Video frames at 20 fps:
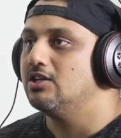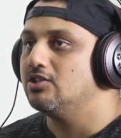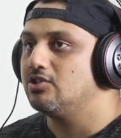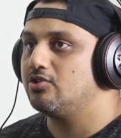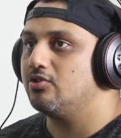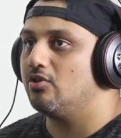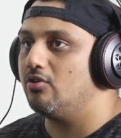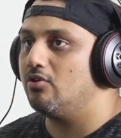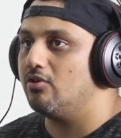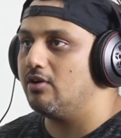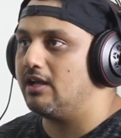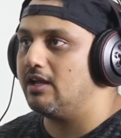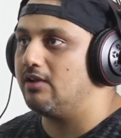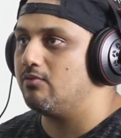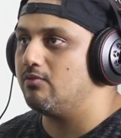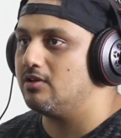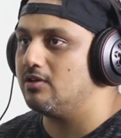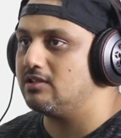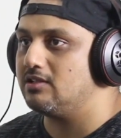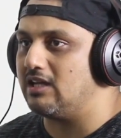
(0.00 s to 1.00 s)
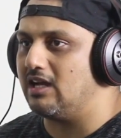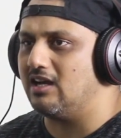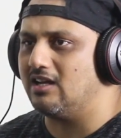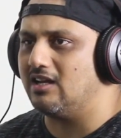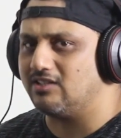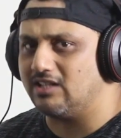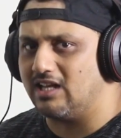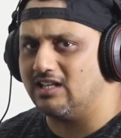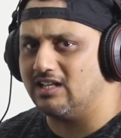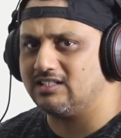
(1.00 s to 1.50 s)
So it was
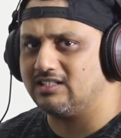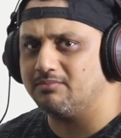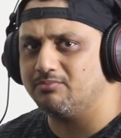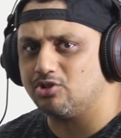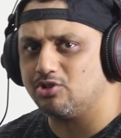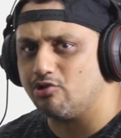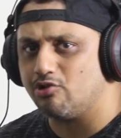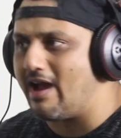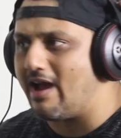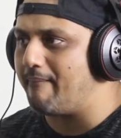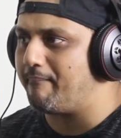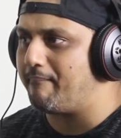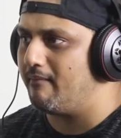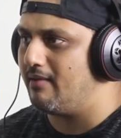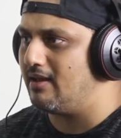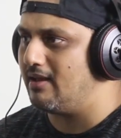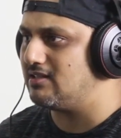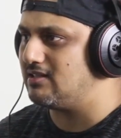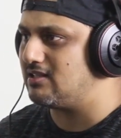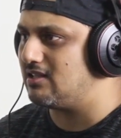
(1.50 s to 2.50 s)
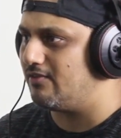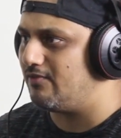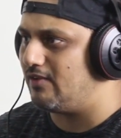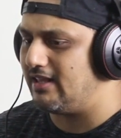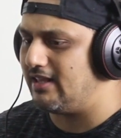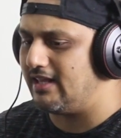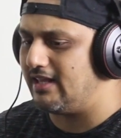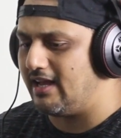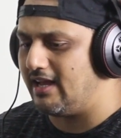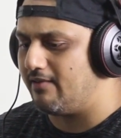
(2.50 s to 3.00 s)
some trap and stuff like
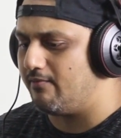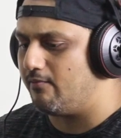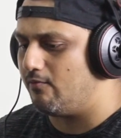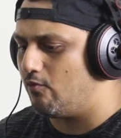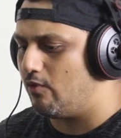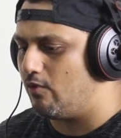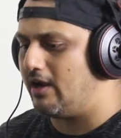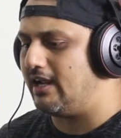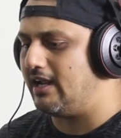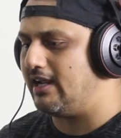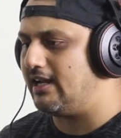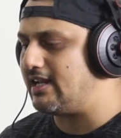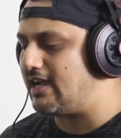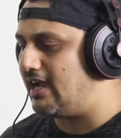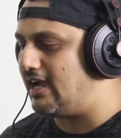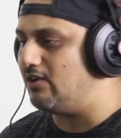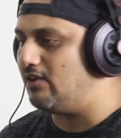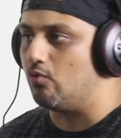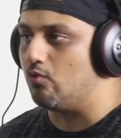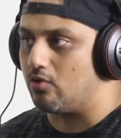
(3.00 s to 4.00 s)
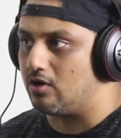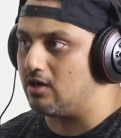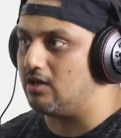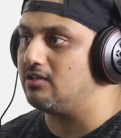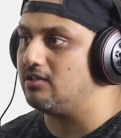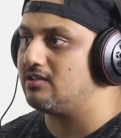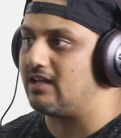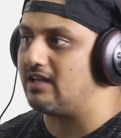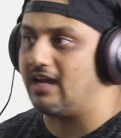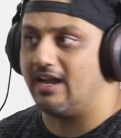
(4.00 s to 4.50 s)
that, where it kind of
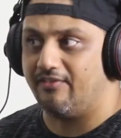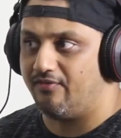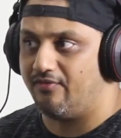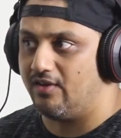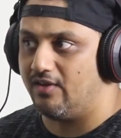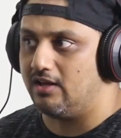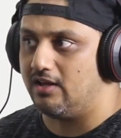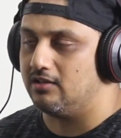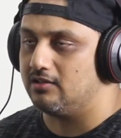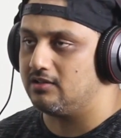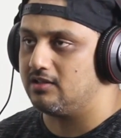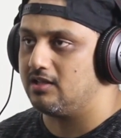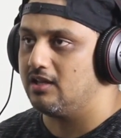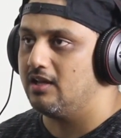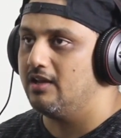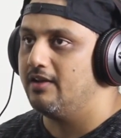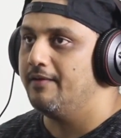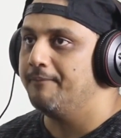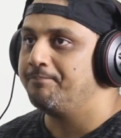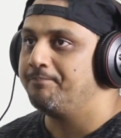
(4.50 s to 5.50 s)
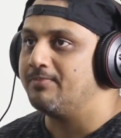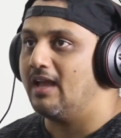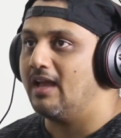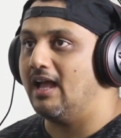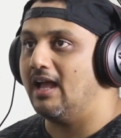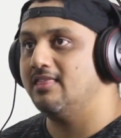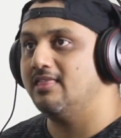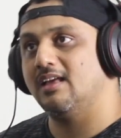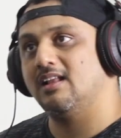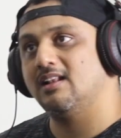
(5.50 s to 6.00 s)
worked, I felt,
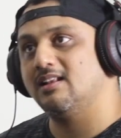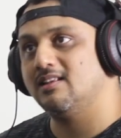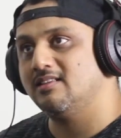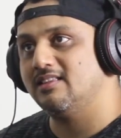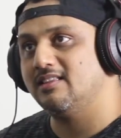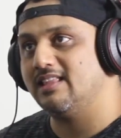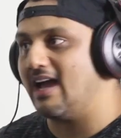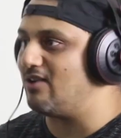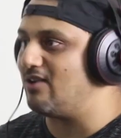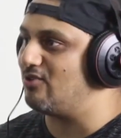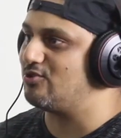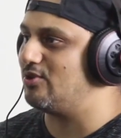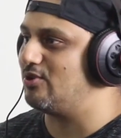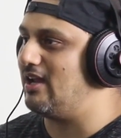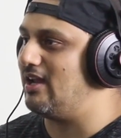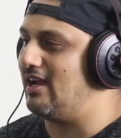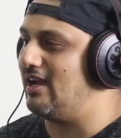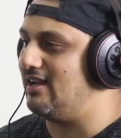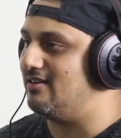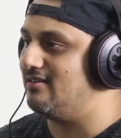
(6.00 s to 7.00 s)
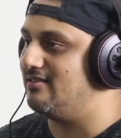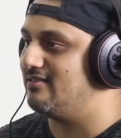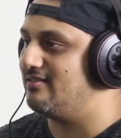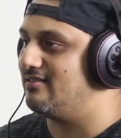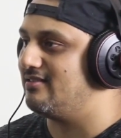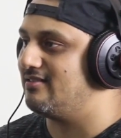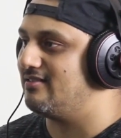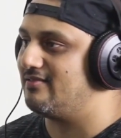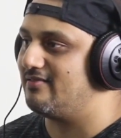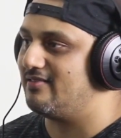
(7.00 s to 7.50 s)
and then that also died,
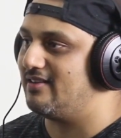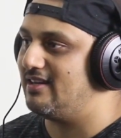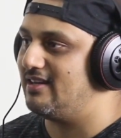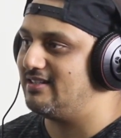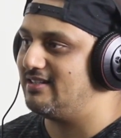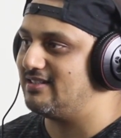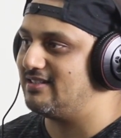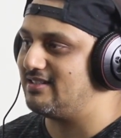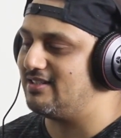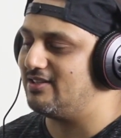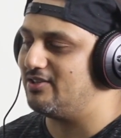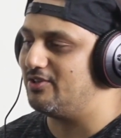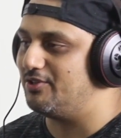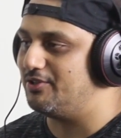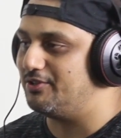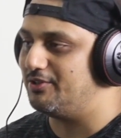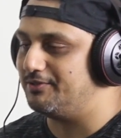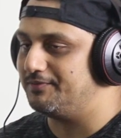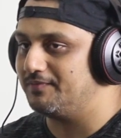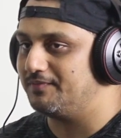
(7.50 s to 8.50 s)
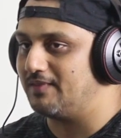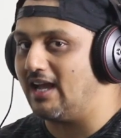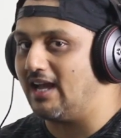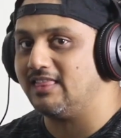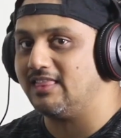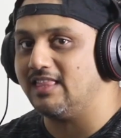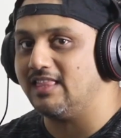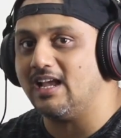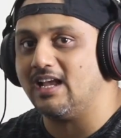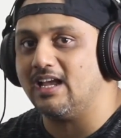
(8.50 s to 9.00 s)
right? So I
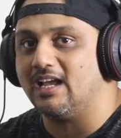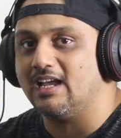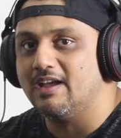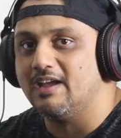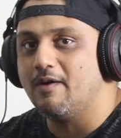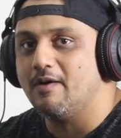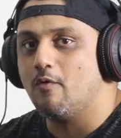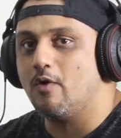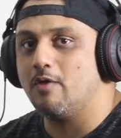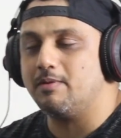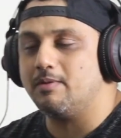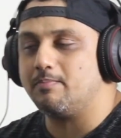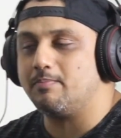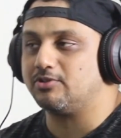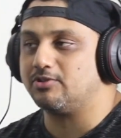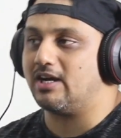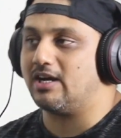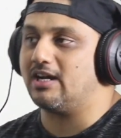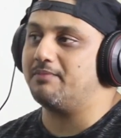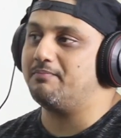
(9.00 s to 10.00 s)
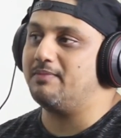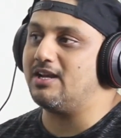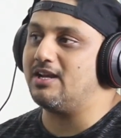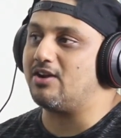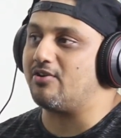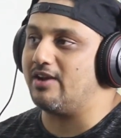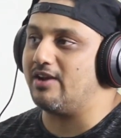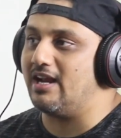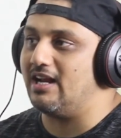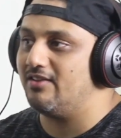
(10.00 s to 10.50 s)
think when people try to be
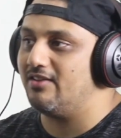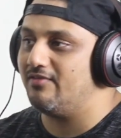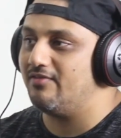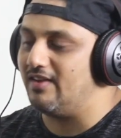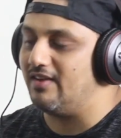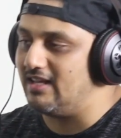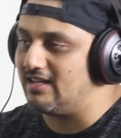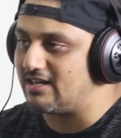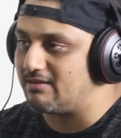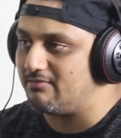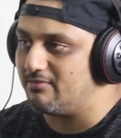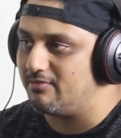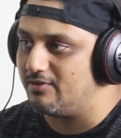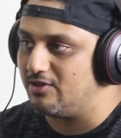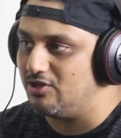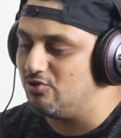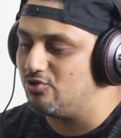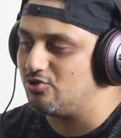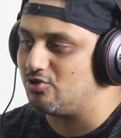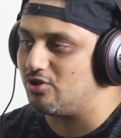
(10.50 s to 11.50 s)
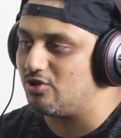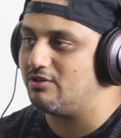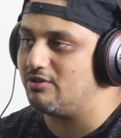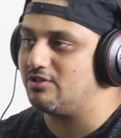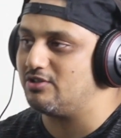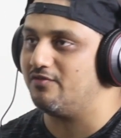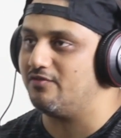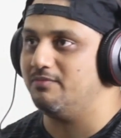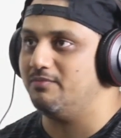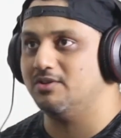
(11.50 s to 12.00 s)
creative and they come up with new genres
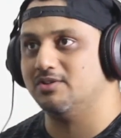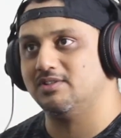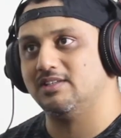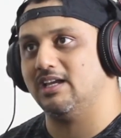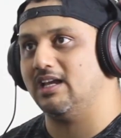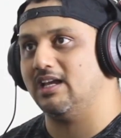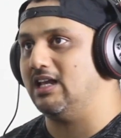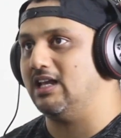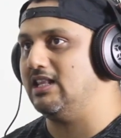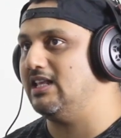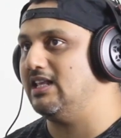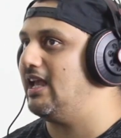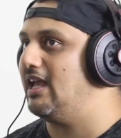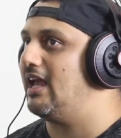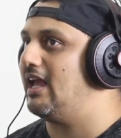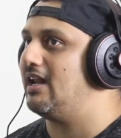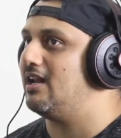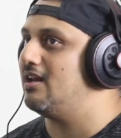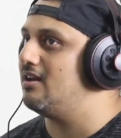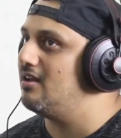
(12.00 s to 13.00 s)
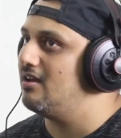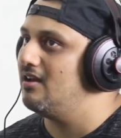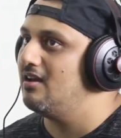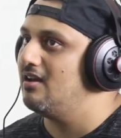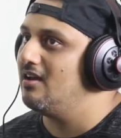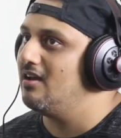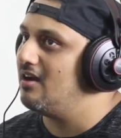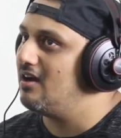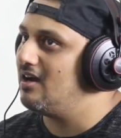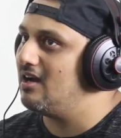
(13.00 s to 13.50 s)
of music, in the end,
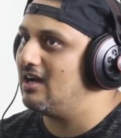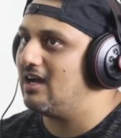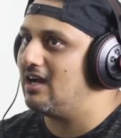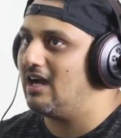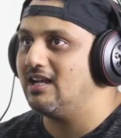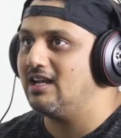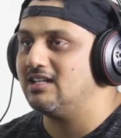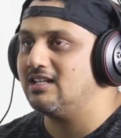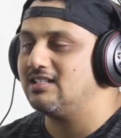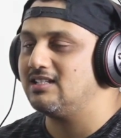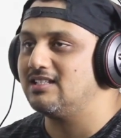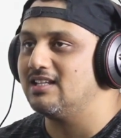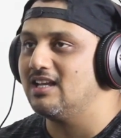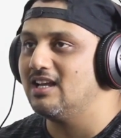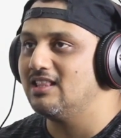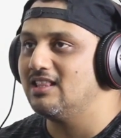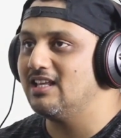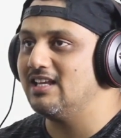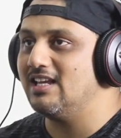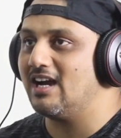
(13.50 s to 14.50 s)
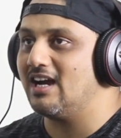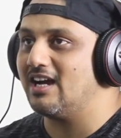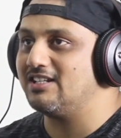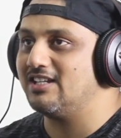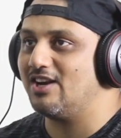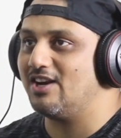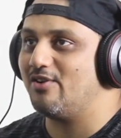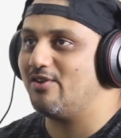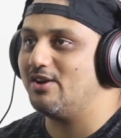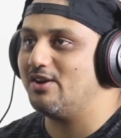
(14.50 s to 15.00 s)
I guess the younger
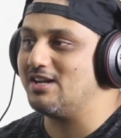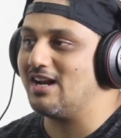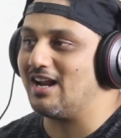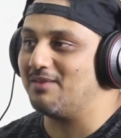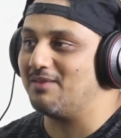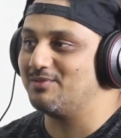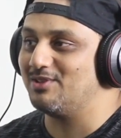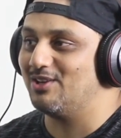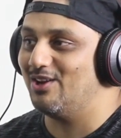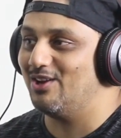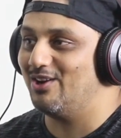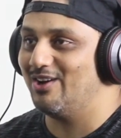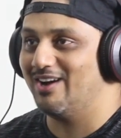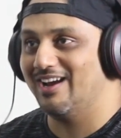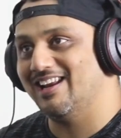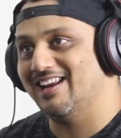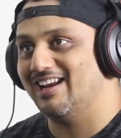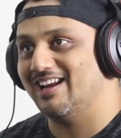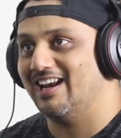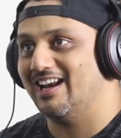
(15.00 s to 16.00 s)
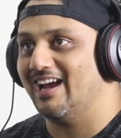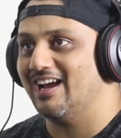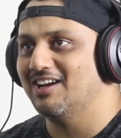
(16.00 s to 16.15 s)
generation comes along and they're like,